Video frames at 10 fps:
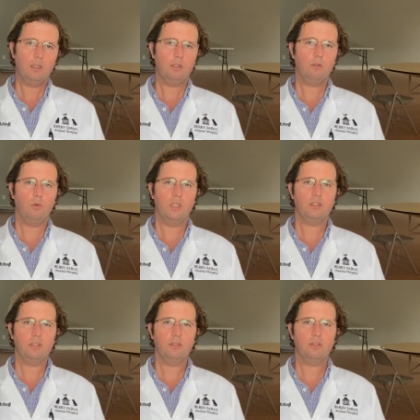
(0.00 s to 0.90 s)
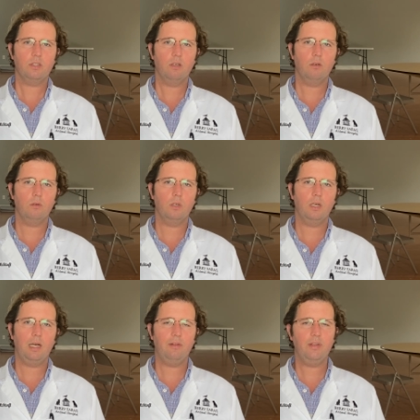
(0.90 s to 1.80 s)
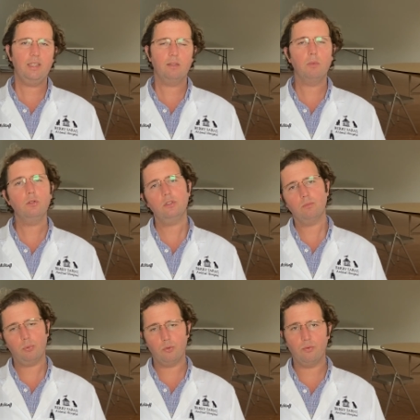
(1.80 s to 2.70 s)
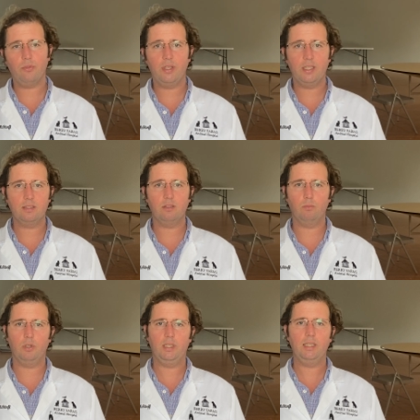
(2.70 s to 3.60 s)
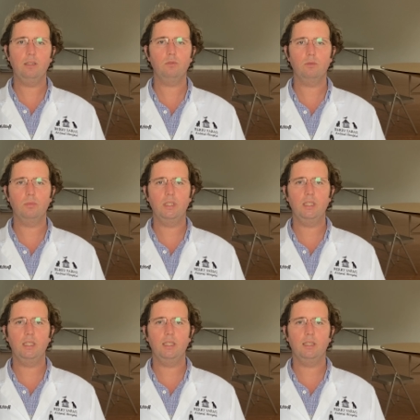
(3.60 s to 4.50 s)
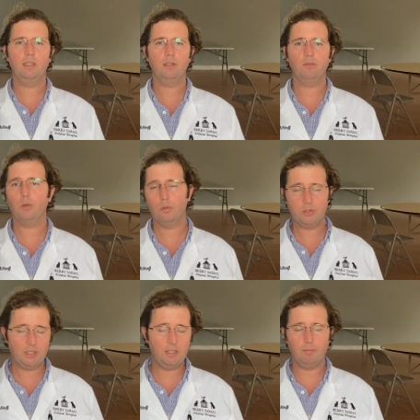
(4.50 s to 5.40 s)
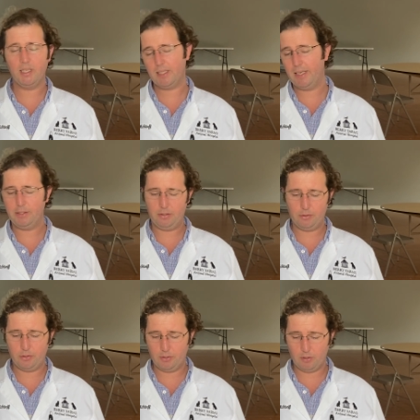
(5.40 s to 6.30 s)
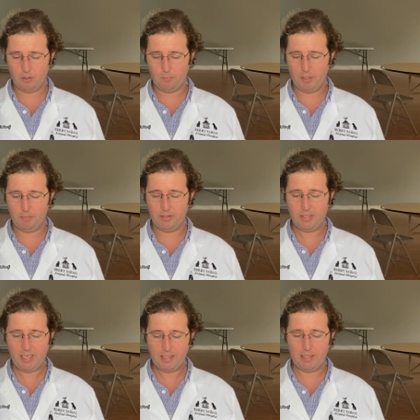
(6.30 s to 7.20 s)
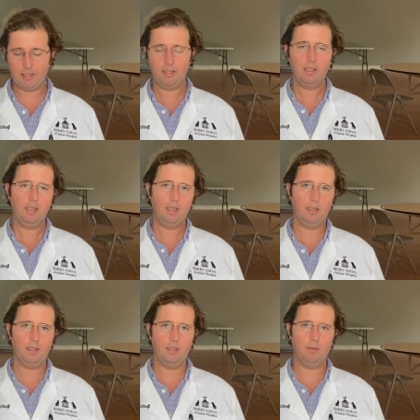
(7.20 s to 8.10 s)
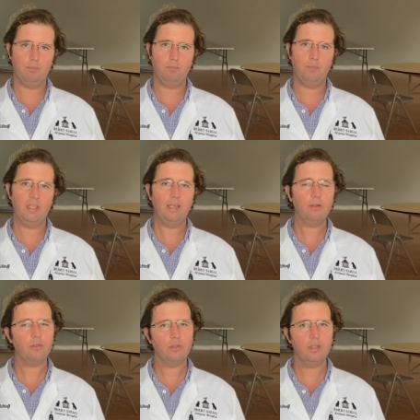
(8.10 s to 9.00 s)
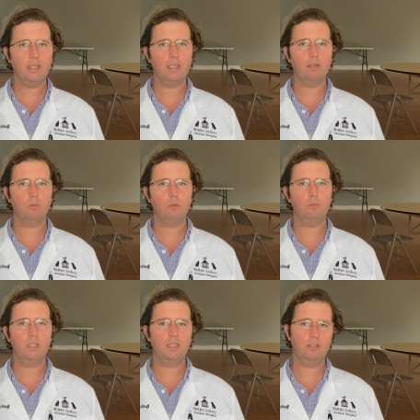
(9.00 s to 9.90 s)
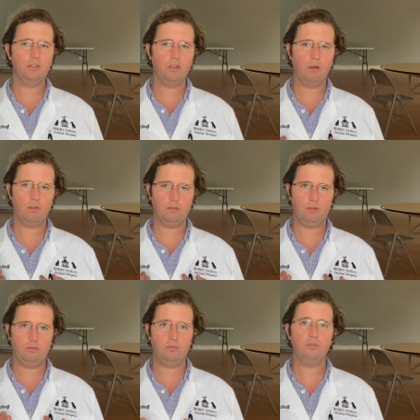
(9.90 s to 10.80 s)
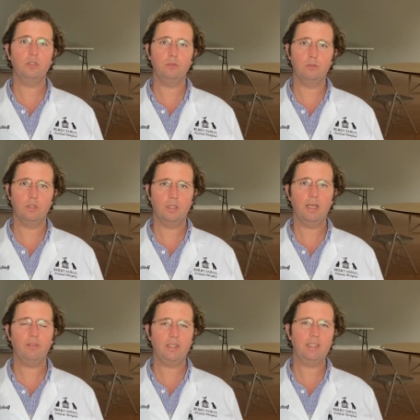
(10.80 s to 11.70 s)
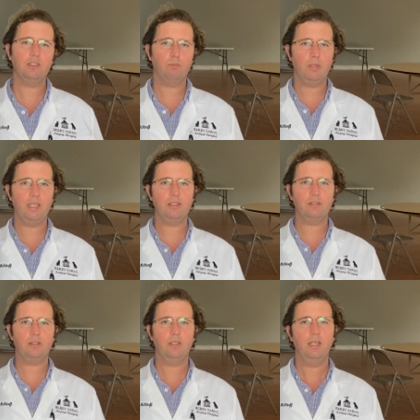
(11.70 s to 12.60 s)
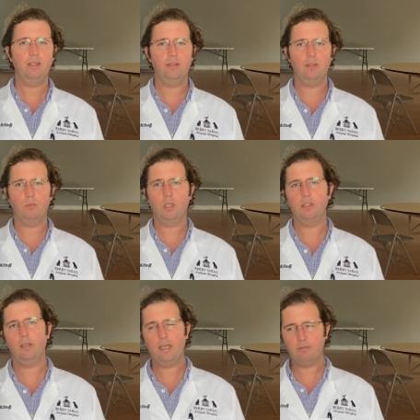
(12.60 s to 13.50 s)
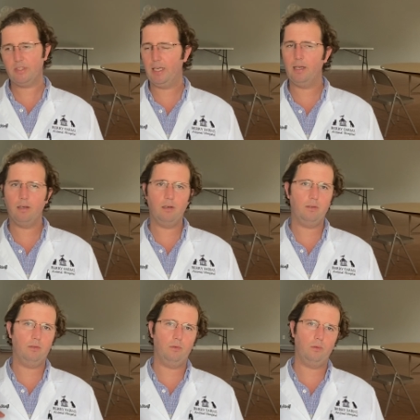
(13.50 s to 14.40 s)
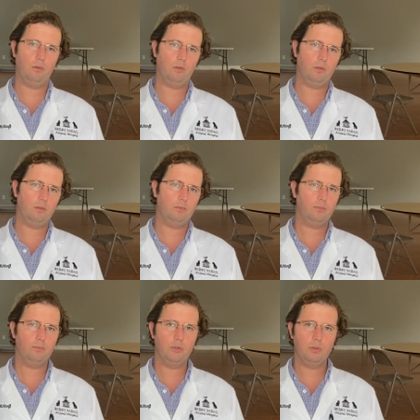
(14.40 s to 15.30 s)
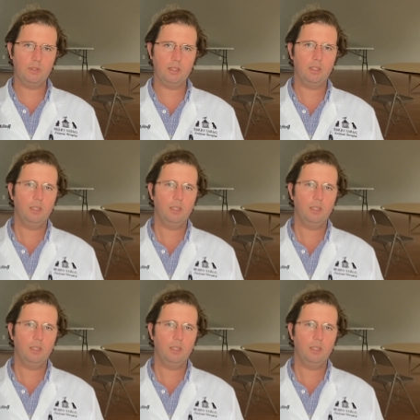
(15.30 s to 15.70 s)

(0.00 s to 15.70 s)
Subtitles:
Good question. So I think the most important thing to bring would be, of course, any medications your dog may be taking. The other thing would be your dog's food. I think it's best that while you're out of town or doing